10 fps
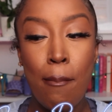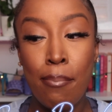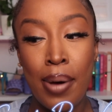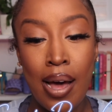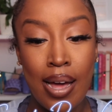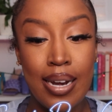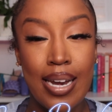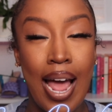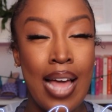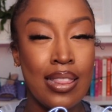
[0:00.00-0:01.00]
But
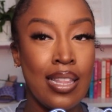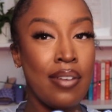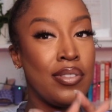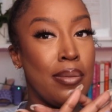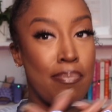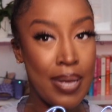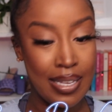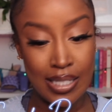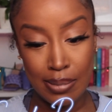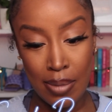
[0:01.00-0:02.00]
I love the
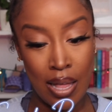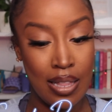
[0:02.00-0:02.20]
base smell.